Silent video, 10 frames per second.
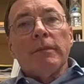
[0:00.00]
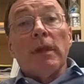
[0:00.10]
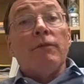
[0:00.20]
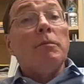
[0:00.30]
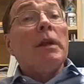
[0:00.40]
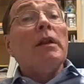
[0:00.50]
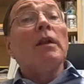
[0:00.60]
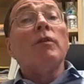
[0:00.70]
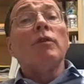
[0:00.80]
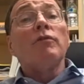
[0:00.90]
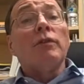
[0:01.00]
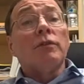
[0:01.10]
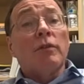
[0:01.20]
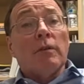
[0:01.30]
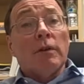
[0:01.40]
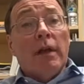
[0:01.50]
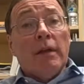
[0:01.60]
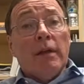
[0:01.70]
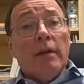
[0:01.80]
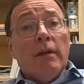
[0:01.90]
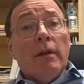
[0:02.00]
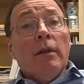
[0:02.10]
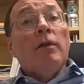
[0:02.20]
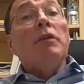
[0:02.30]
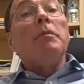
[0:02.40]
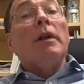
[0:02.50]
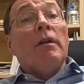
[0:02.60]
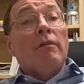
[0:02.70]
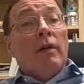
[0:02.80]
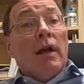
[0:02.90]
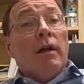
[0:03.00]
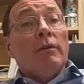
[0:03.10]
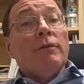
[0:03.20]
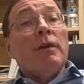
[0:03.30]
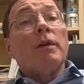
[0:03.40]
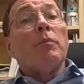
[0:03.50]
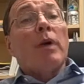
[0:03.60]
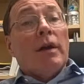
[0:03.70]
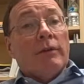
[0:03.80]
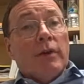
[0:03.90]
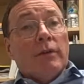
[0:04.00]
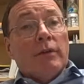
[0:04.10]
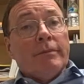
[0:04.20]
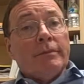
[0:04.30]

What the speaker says: and if you've been in a grocery store lately, you've been involved in a process.